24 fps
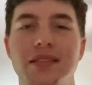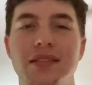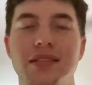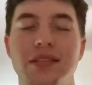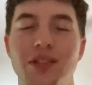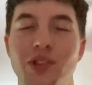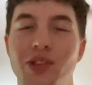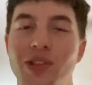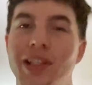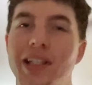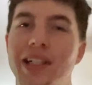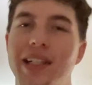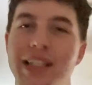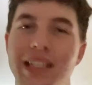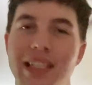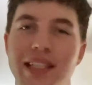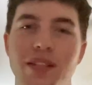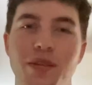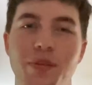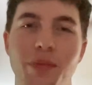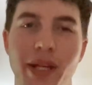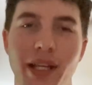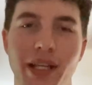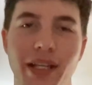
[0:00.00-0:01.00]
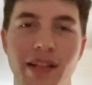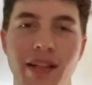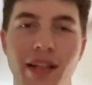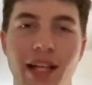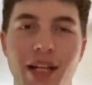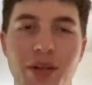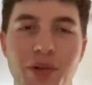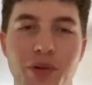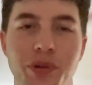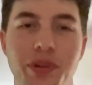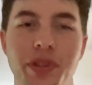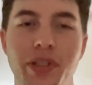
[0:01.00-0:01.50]
you're going to need to make a
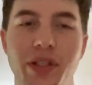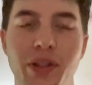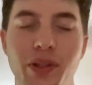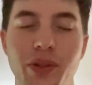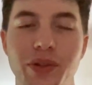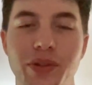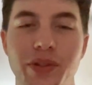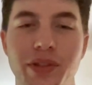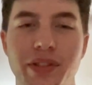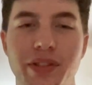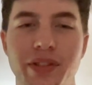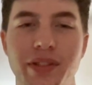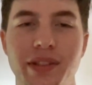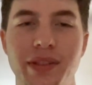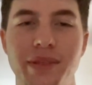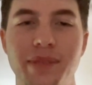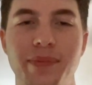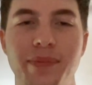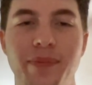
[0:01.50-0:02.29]
natural ecosystem.